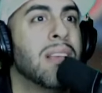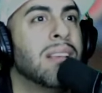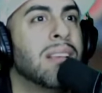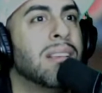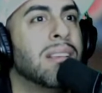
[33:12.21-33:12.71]

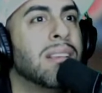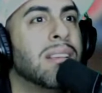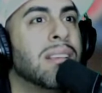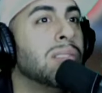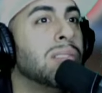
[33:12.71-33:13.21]

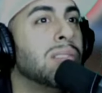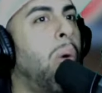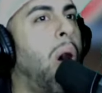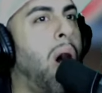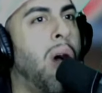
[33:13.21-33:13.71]
sometimes it's so
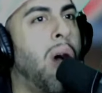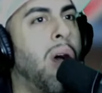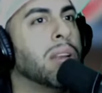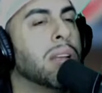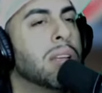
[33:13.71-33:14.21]

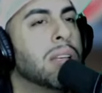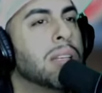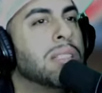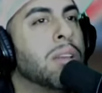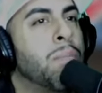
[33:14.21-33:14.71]
hard
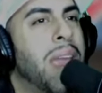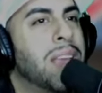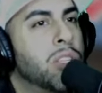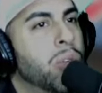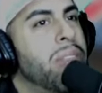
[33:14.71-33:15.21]
to make
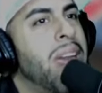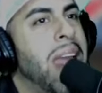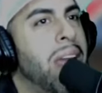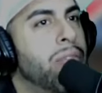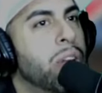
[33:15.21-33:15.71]
sure that
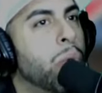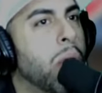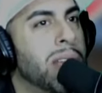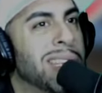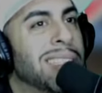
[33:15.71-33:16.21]

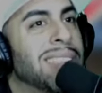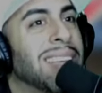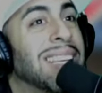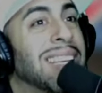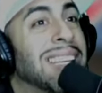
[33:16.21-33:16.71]
everyone is
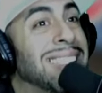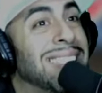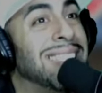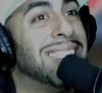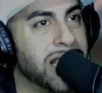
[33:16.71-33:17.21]

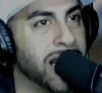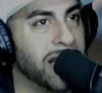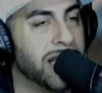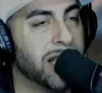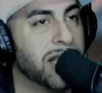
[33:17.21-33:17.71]
consistent.